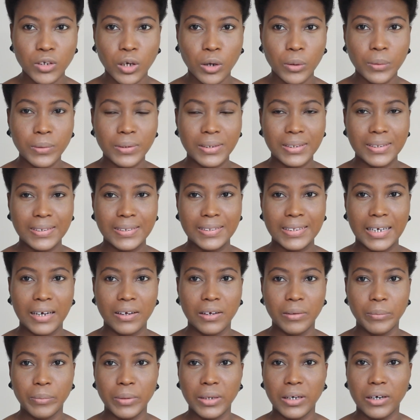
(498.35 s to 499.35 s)
Tone this
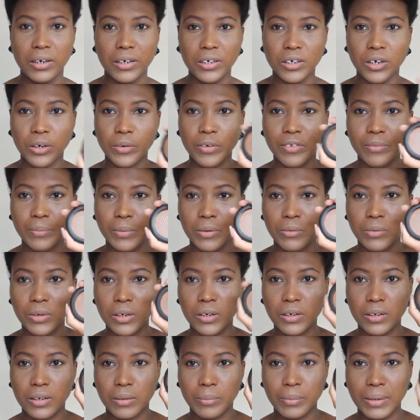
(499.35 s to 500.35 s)
down a bit. I go with my
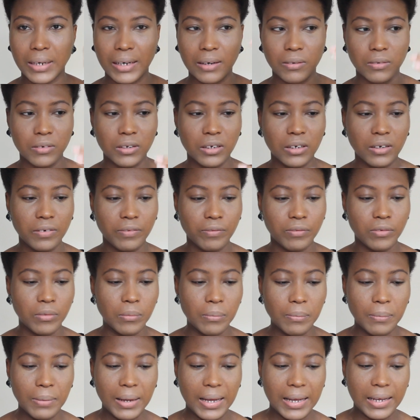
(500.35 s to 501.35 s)
regular powder
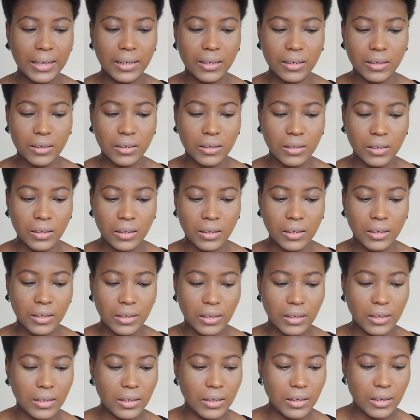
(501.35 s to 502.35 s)
from MAC
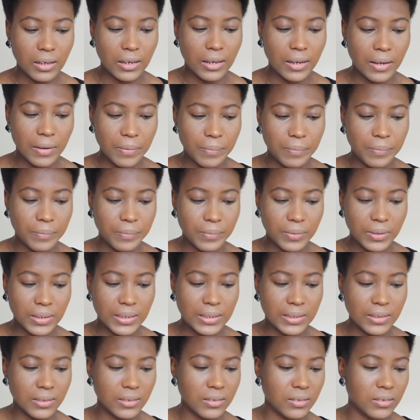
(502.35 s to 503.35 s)

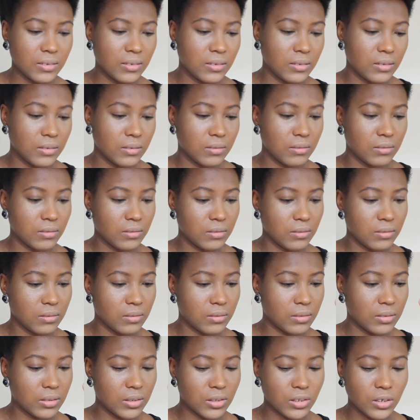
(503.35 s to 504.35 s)
in
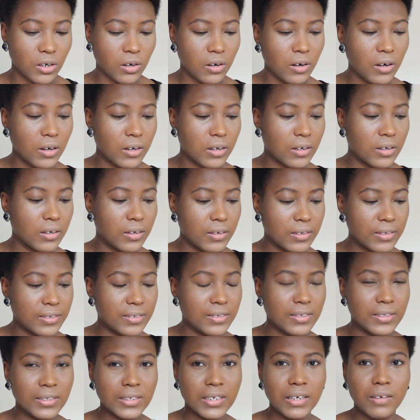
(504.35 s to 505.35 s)
dark.
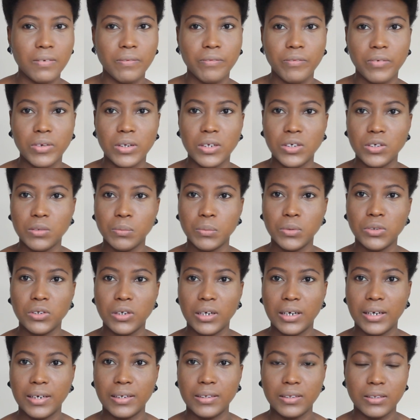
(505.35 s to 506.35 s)
It's a SkinFinish
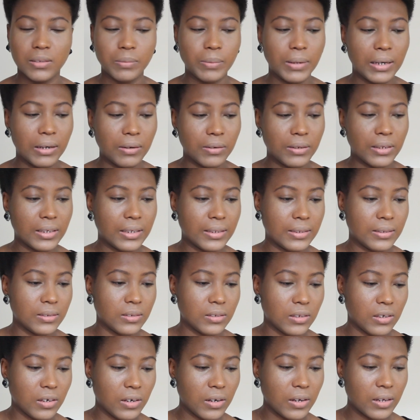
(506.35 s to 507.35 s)
Mineralize powder
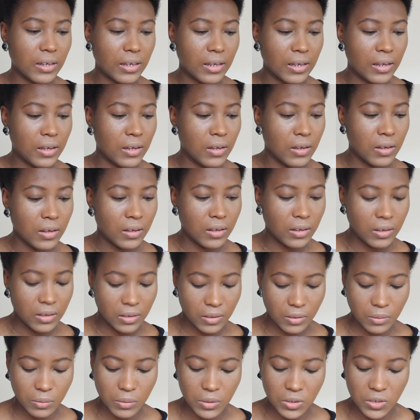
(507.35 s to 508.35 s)
in dark,
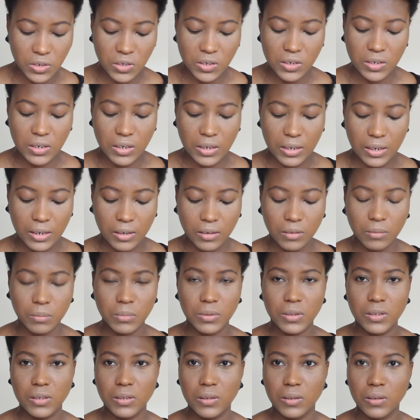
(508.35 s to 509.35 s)
which
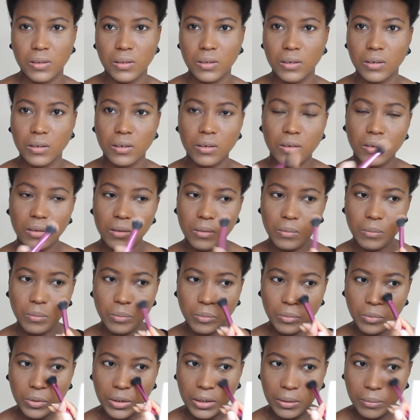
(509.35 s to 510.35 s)
helps
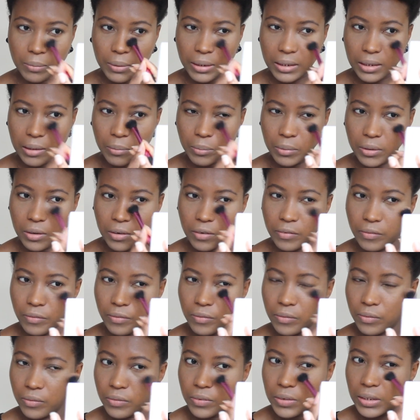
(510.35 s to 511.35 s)
bring back a bit of
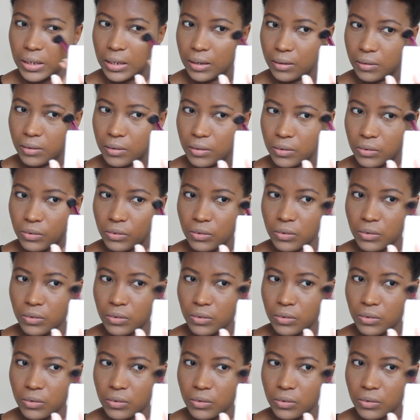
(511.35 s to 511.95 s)
yellow.